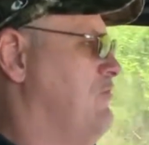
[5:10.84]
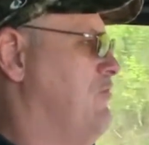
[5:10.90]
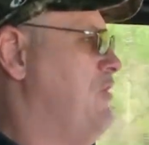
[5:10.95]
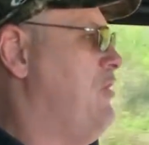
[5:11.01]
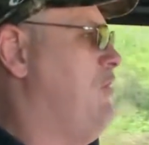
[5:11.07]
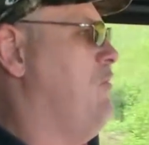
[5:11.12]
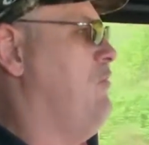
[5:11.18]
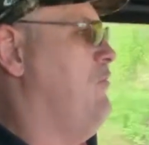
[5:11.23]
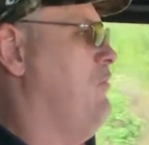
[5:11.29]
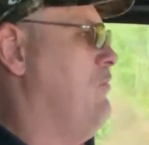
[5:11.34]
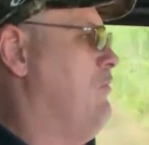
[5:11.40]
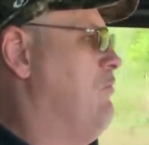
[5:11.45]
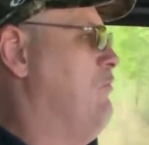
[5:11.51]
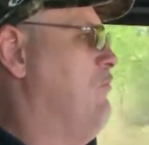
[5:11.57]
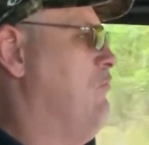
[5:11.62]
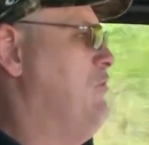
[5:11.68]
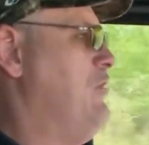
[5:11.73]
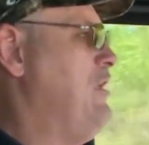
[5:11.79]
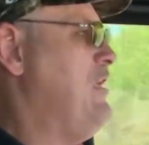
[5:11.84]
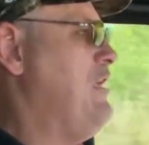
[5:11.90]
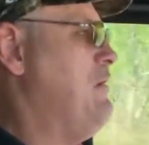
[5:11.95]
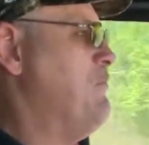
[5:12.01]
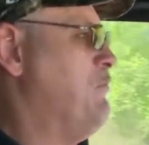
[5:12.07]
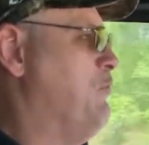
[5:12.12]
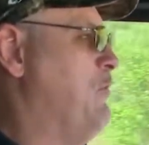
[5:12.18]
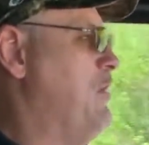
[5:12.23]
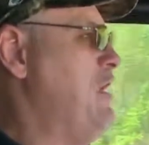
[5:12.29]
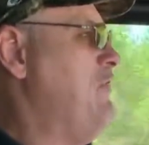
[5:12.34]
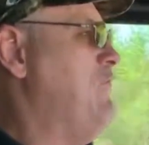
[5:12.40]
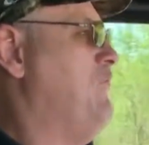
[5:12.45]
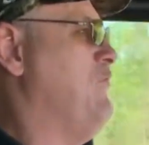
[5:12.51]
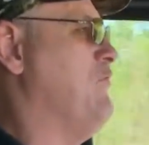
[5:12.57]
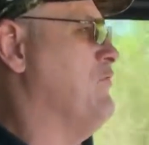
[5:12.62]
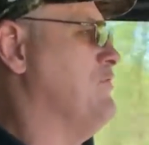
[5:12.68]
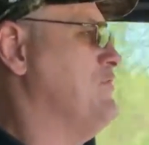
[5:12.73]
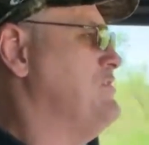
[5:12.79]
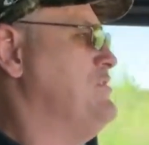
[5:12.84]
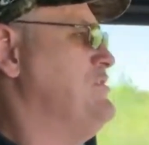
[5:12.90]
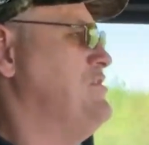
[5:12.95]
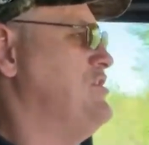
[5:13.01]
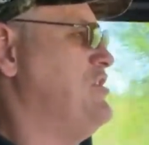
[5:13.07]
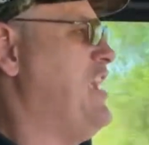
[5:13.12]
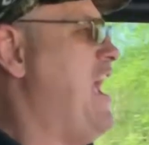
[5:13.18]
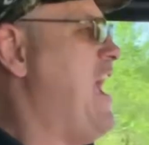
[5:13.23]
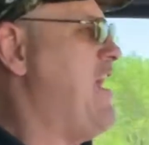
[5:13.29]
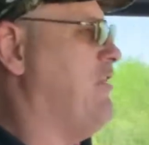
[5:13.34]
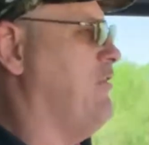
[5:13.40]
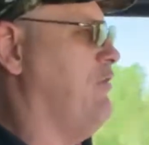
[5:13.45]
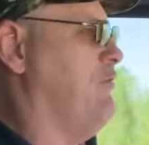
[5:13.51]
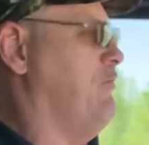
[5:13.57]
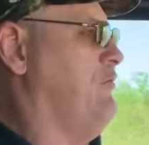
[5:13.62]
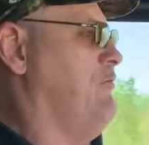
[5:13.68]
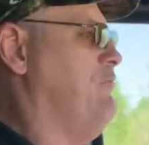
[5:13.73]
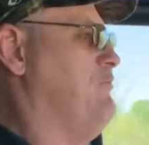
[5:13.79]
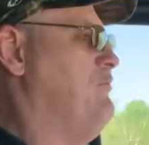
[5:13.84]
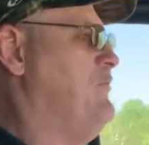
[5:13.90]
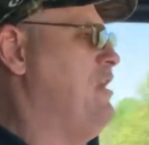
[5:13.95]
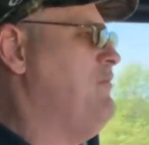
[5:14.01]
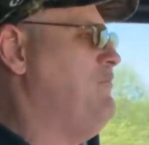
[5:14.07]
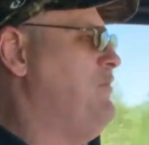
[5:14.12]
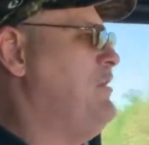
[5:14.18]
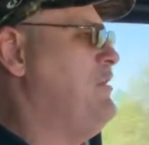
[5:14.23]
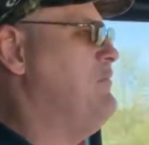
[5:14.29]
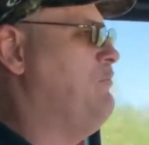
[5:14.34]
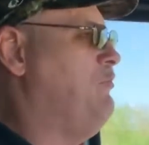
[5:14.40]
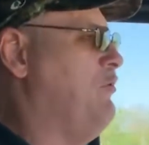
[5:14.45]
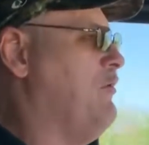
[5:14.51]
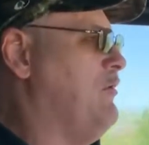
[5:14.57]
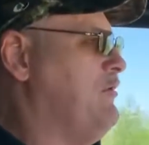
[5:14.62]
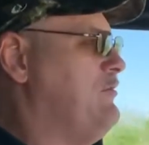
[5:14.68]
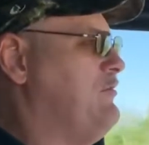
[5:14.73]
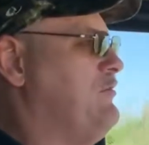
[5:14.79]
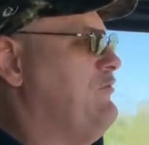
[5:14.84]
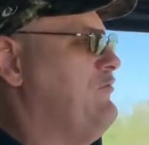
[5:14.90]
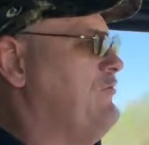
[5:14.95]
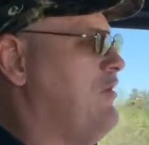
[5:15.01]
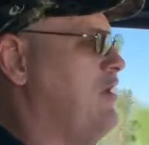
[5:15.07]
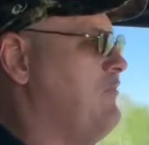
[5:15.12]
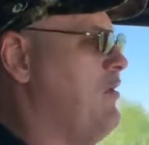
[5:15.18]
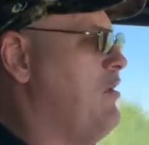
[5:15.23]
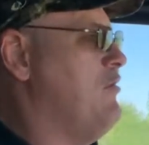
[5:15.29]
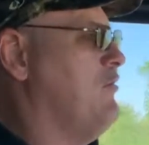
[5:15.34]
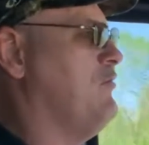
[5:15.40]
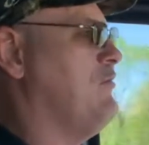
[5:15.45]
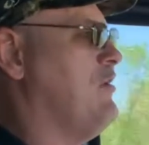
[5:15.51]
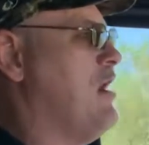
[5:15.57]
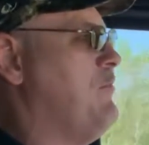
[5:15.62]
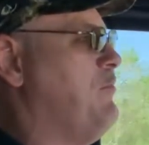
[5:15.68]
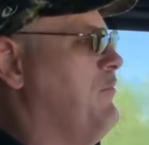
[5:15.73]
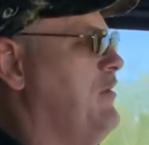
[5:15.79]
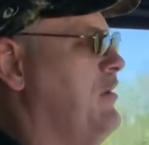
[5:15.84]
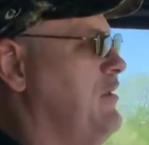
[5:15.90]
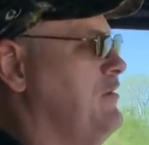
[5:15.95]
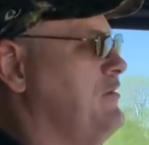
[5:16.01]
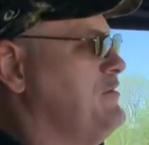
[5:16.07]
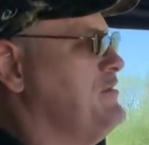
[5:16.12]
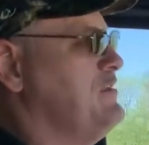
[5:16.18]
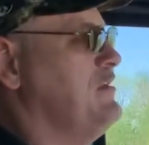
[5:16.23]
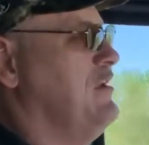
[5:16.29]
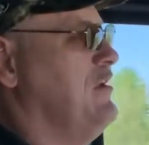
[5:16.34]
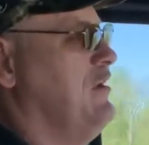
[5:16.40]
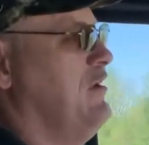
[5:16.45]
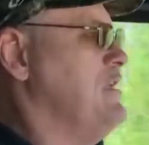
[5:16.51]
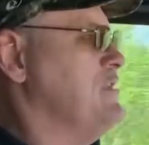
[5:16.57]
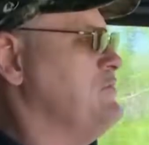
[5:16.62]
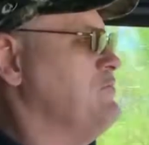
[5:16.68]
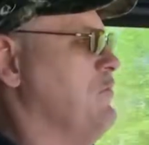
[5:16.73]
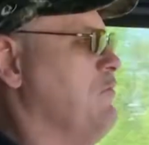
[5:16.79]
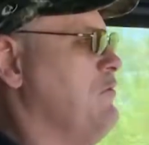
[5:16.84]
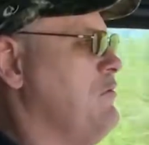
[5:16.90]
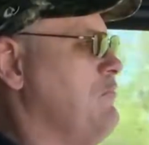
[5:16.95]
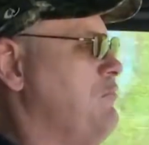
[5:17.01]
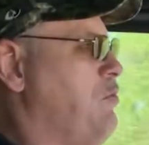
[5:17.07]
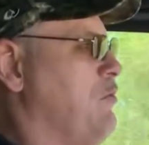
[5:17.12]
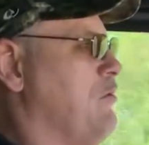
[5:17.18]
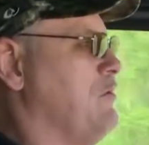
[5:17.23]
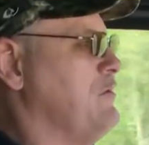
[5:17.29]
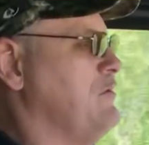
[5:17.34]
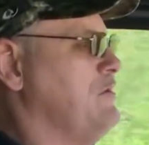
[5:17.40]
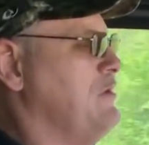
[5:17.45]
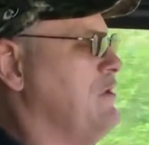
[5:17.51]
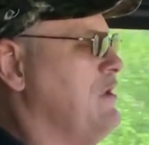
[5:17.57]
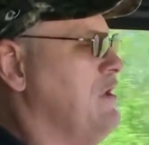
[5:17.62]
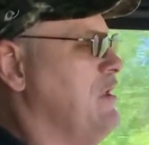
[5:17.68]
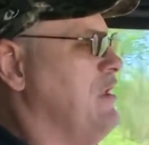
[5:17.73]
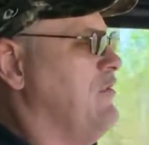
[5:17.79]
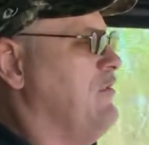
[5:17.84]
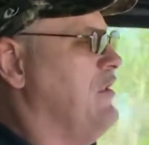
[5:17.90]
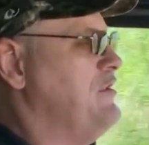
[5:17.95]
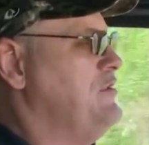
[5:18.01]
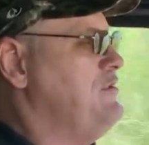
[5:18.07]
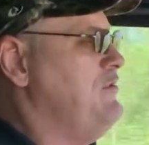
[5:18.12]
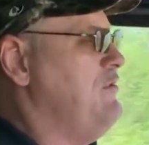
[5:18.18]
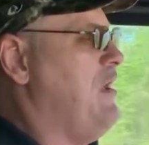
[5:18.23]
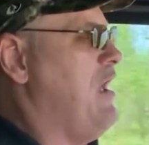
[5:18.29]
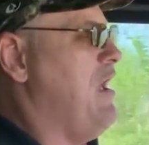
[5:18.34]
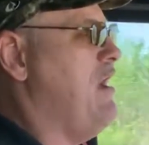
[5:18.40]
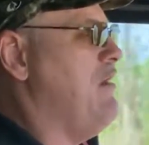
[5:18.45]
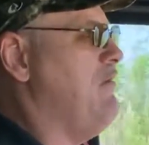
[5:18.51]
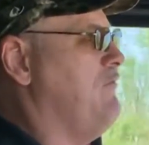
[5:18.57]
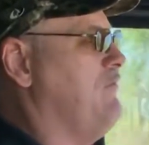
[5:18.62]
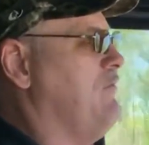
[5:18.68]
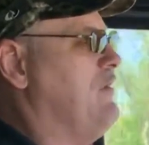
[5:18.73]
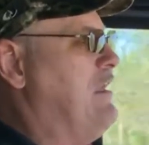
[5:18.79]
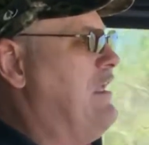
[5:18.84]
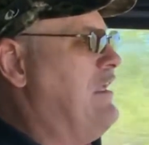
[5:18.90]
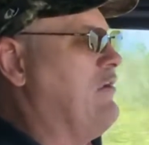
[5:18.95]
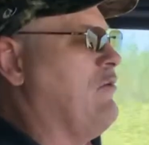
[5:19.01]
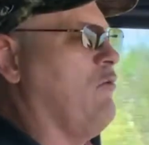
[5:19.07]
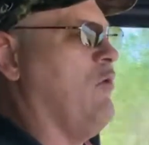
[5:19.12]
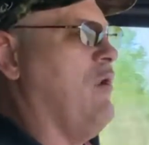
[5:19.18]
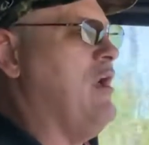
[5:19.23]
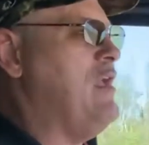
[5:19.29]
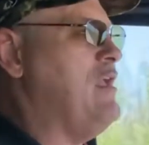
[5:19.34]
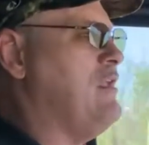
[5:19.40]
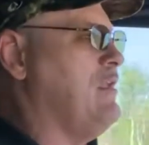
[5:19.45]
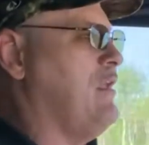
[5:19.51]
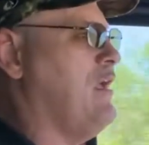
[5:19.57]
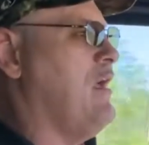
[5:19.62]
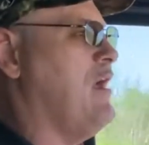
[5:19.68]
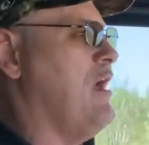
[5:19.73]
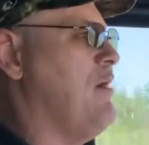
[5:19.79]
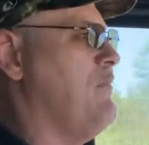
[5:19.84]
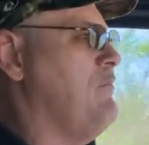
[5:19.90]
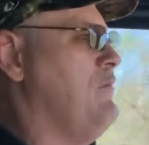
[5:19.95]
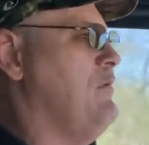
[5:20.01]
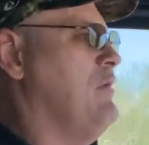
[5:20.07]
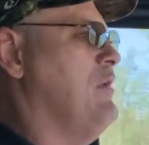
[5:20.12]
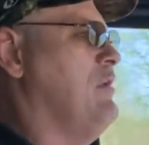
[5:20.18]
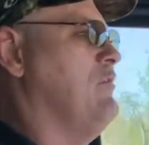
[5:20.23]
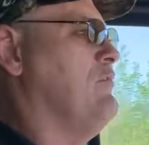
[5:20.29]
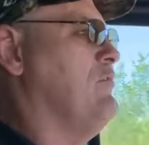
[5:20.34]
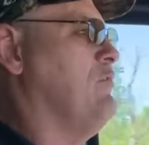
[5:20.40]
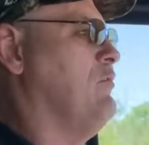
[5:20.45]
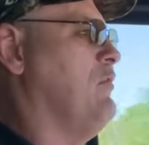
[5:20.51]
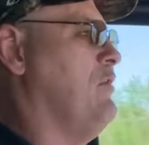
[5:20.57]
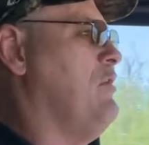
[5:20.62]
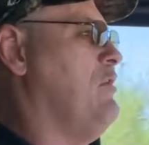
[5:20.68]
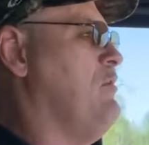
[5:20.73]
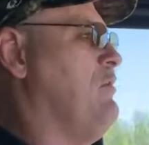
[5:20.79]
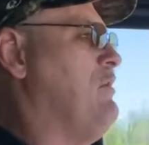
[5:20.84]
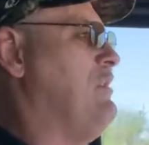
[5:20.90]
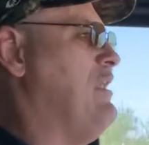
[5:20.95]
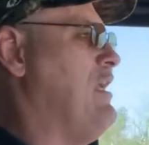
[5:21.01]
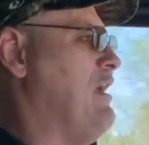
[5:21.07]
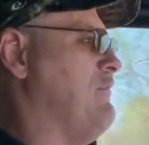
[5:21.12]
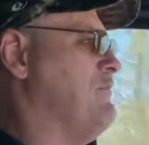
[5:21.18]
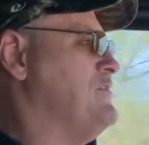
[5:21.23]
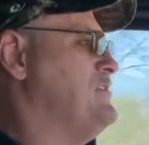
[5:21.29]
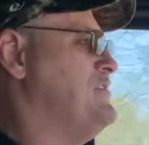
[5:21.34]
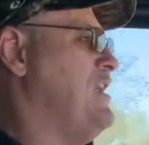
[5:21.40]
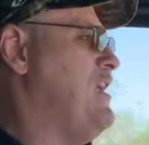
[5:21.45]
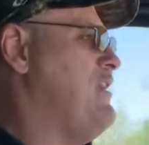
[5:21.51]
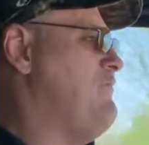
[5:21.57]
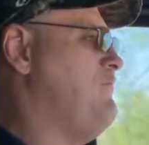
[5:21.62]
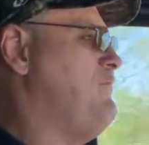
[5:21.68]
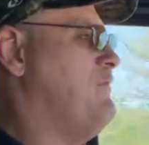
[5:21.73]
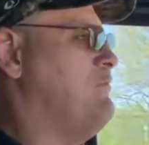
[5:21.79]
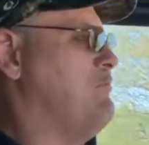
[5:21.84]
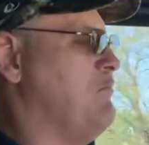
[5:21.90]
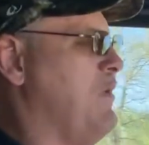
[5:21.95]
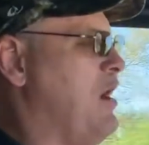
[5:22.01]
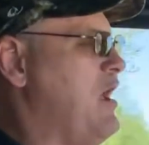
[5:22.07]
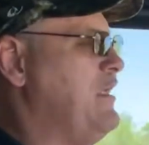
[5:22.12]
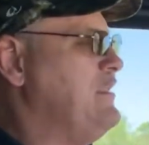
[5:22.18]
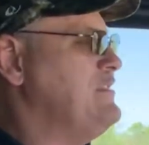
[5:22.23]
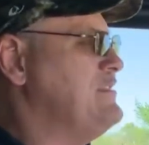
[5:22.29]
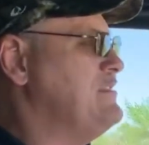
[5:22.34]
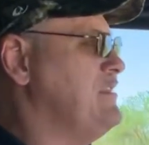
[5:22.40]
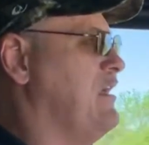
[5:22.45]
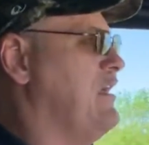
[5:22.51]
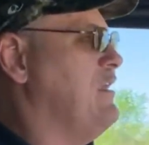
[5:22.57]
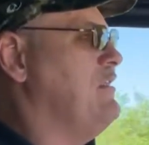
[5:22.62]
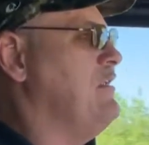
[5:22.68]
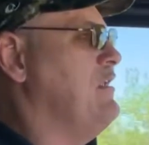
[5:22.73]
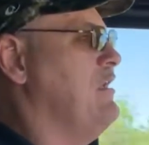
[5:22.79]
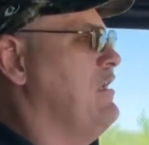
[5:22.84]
Though the brake force channel may be important to some owner-operators, it's more important that you have a quiet cab to where you can have safe mindset